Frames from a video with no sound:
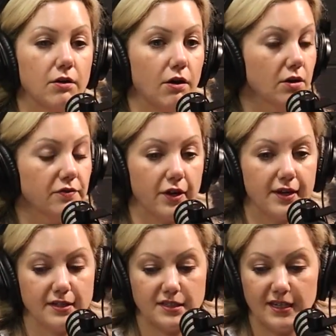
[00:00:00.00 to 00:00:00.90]
all of our
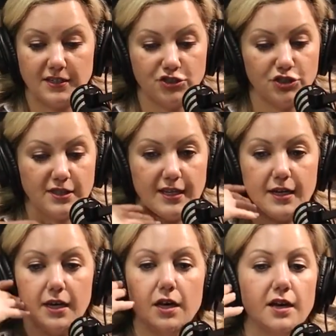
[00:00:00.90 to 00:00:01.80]
kids tend to just
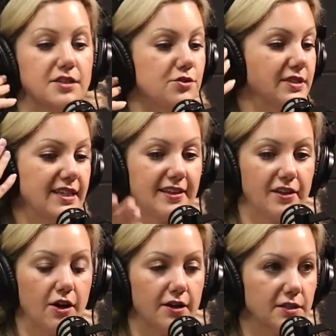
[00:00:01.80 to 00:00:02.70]
like, as soon as they get in the
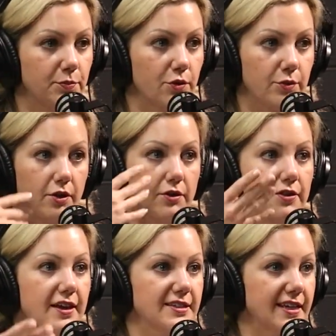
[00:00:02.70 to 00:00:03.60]
car, explode with all the
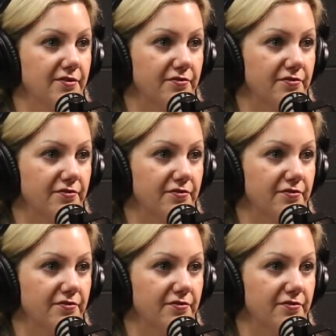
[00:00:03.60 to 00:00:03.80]
things, like